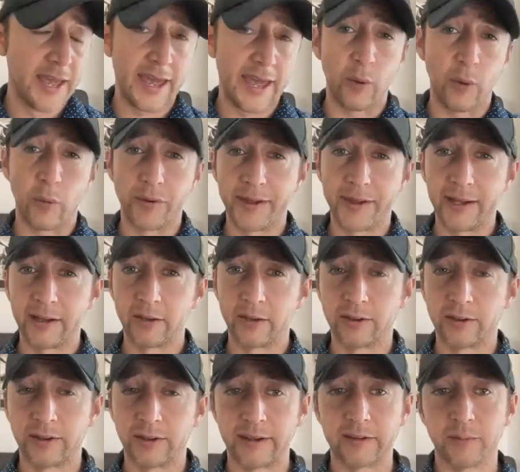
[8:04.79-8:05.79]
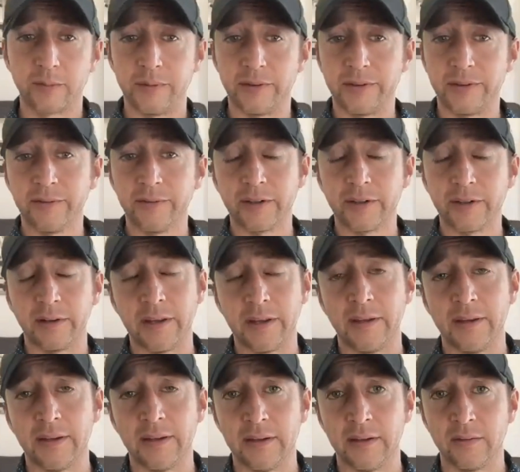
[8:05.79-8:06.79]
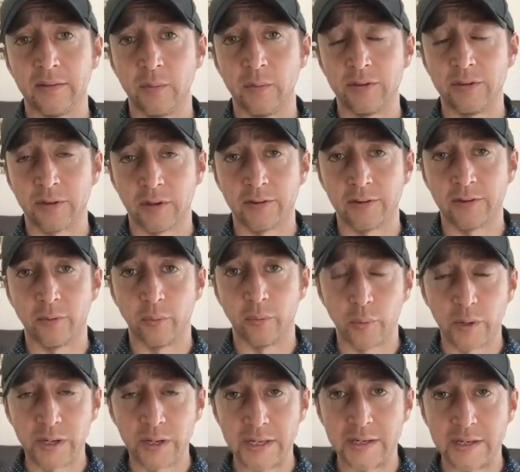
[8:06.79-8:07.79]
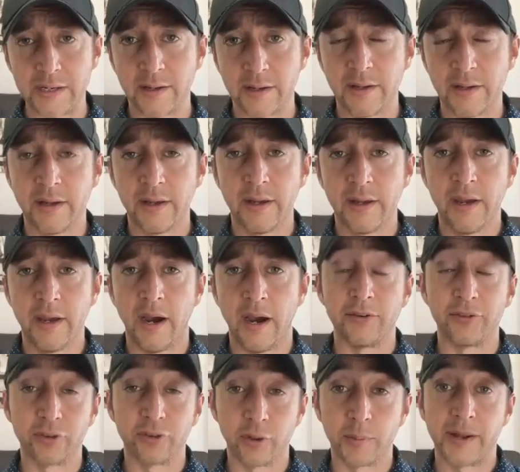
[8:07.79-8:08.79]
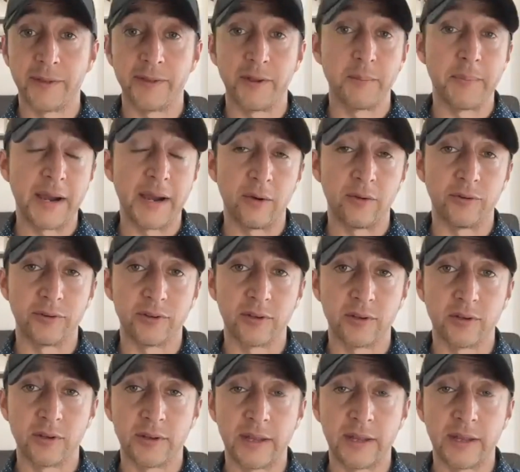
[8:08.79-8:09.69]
And what that looked like specifically is we started to read the Sermon on the Mount.